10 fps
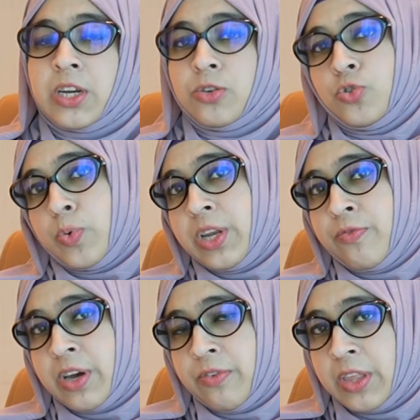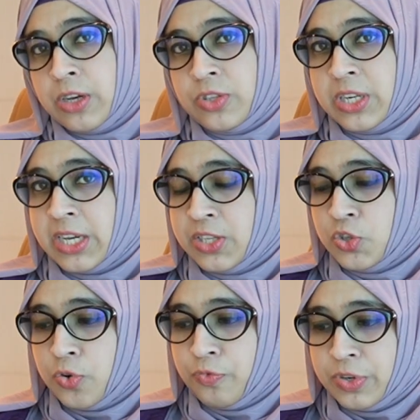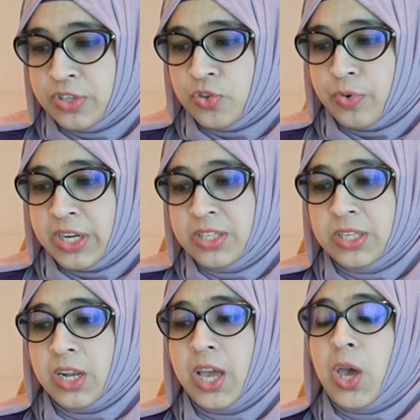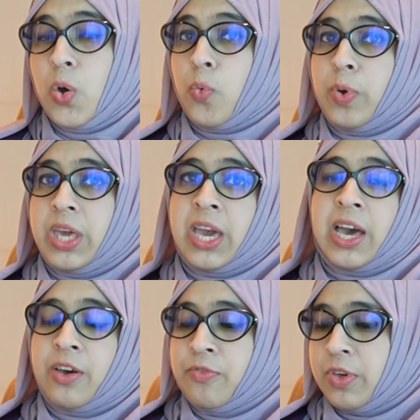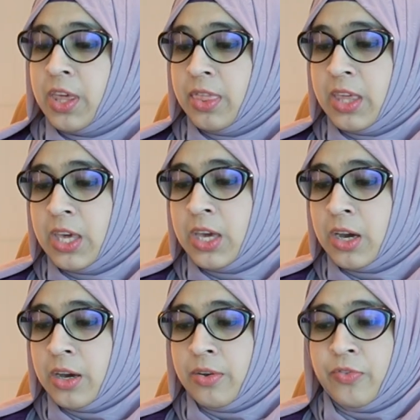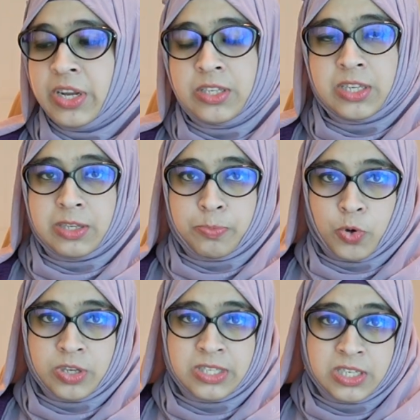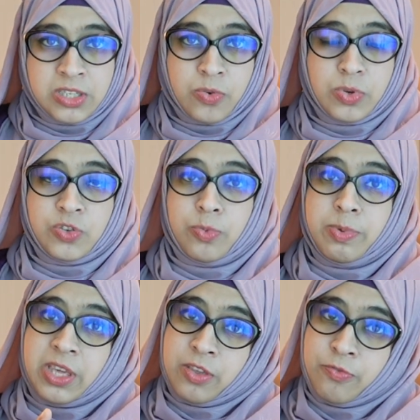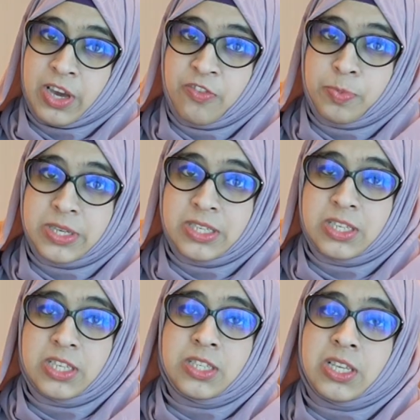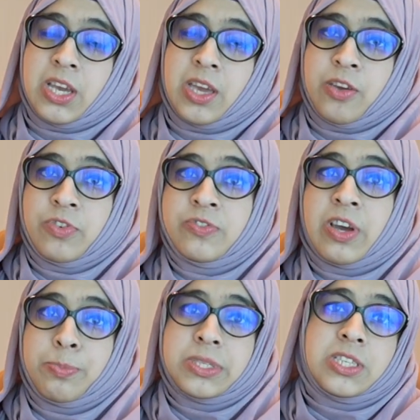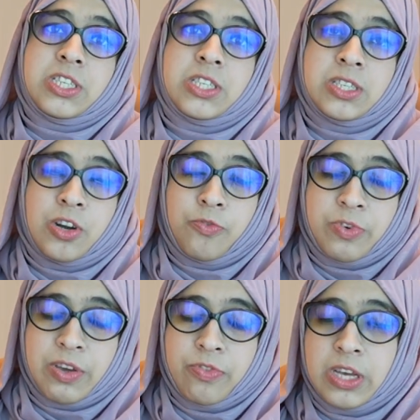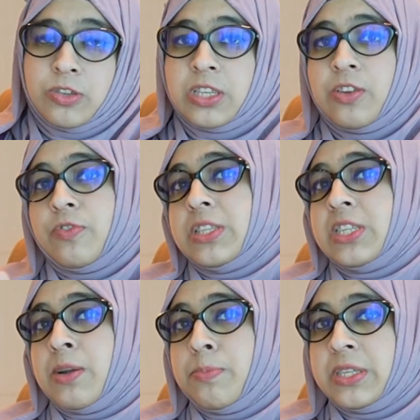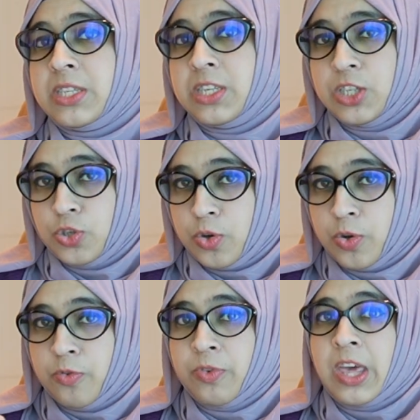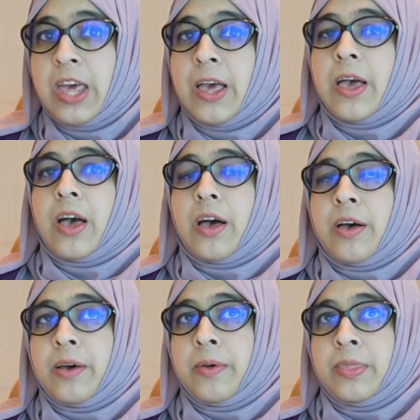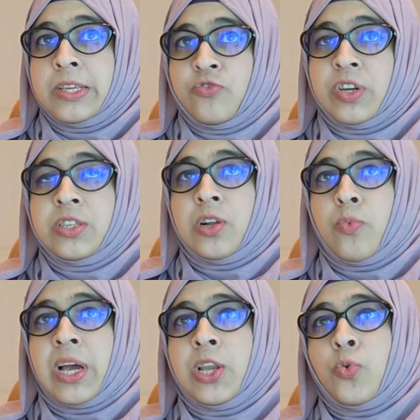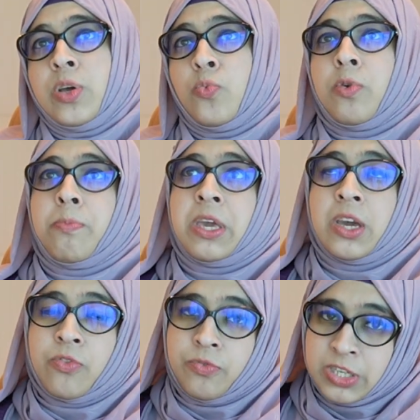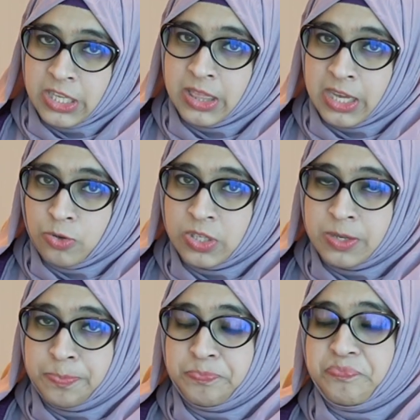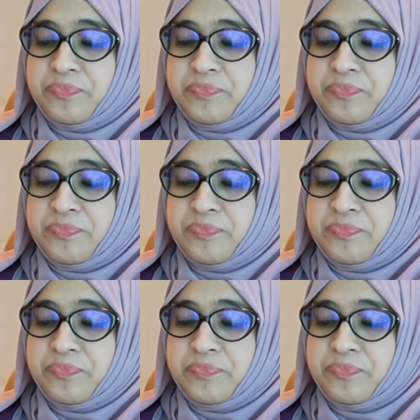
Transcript: around 25,000 as your first rental. We have the rental deposit, which would be the 5%. Say if it's 5%, it's around 5,000. If it's 10% of this rental value, it would be 10,000.